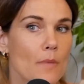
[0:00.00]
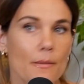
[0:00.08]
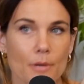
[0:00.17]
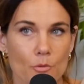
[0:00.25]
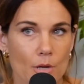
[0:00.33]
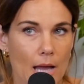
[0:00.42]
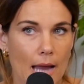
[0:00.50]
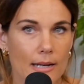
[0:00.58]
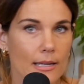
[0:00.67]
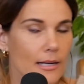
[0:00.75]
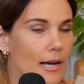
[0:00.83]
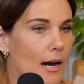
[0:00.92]
Maybe we
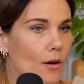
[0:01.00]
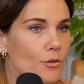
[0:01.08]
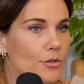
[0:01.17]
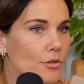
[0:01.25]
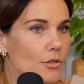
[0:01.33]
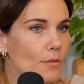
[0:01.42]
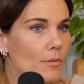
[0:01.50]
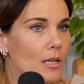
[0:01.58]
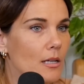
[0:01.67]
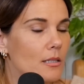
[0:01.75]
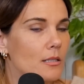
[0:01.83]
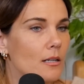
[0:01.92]
had it in a house or
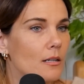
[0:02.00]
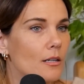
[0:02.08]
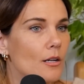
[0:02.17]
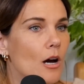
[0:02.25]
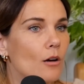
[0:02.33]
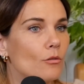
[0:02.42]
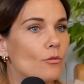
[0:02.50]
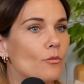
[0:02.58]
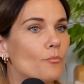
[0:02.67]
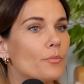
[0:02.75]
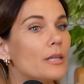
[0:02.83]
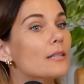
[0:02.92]
something and didn't
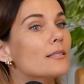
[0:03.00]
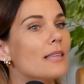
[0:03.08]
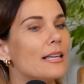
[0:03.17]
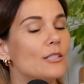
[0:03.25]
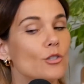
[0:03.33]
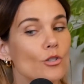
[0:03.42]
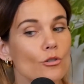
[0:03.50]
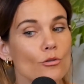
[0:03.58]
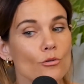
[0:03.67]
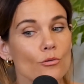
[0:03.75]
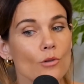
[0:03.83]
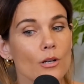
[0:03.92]
know, because they
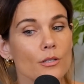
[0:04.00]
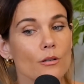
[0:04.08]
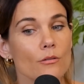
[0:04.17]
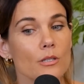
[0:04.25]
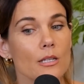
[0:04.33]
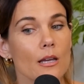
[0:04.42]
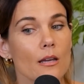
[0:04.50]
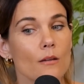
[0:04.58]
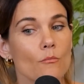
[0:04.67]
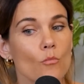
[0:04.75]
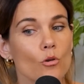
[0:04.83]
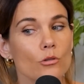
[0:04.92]
do
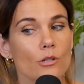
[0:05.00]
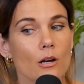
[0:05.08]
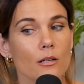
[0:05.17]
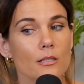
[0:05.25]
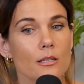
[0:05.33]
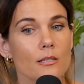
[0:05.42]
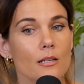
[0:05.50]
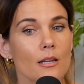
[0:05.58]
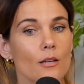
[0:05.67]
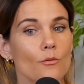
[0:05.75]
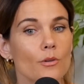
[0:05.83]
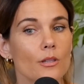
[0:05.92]
associate mold
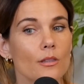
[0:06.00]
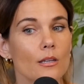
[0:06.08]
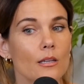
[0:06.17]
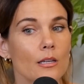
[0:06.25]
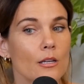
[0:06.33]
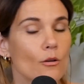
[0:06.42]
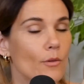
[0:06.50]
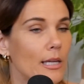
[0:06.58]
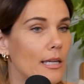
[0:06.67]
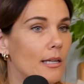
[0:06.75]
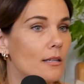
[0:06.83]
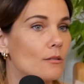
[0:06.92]
toxicity with
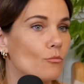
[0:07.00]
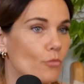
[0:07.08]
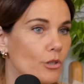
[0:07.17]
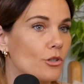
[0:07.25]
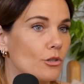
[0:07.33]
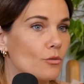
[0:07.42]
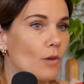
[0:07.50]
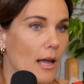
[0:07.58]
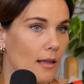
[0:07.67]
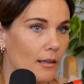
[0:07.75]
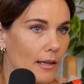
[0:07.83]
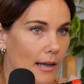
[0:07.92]
EOE, which is
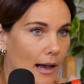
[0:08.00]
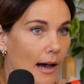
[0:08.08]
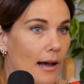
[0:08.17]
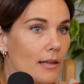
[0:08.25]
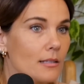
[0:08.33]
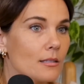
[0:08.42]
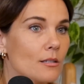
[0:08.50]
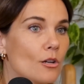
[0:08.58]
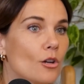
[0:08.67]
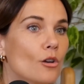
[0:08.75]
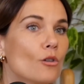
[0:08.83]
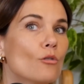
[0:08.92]
what Elliot has,
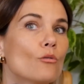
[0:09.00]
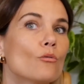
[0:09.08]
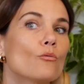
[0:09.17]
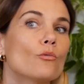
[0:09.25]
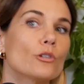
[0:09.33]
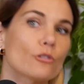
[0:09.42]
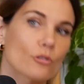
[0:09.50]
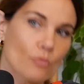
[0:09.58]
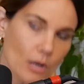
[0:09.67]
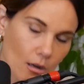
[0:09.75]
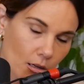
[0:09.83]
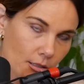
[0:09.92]
which
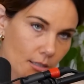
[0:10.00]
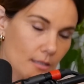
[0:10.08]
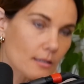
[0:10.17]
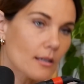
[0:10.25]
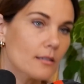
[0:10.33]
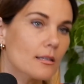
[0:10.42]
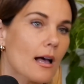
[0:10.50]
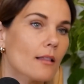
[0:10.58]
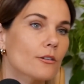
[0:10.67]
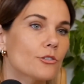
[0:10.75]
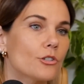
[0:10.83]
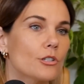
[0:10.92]
is what causes his allergies.